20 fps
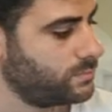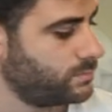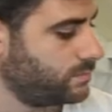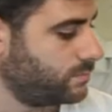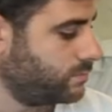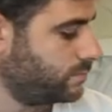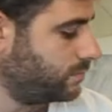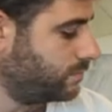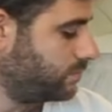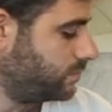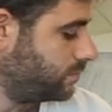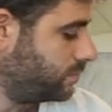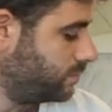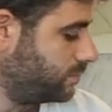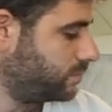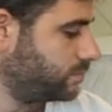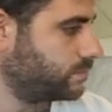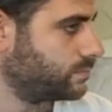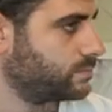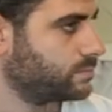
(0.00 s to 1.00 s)

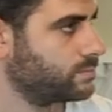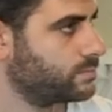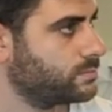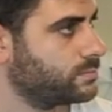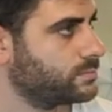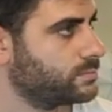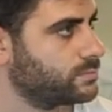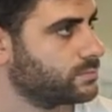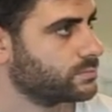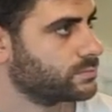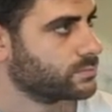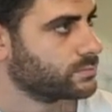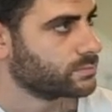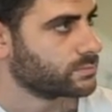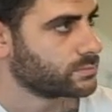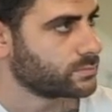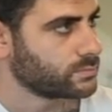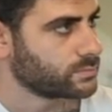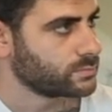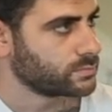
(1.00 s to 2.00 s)

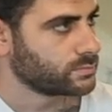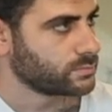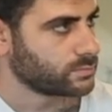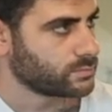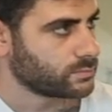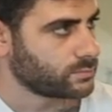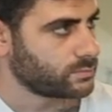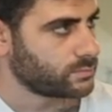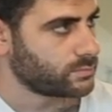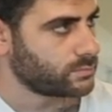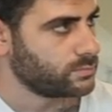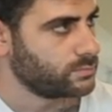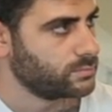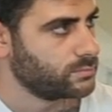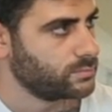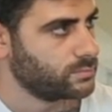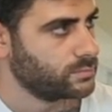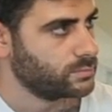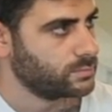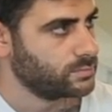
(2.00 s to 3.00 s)

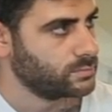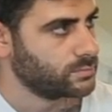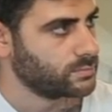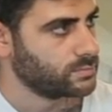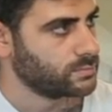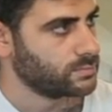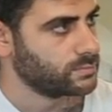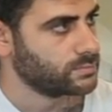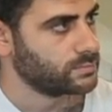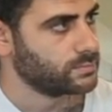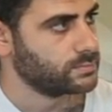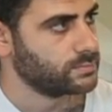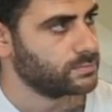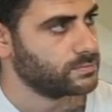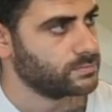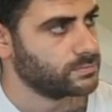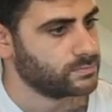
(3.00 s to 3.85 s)
This person isn't speaking.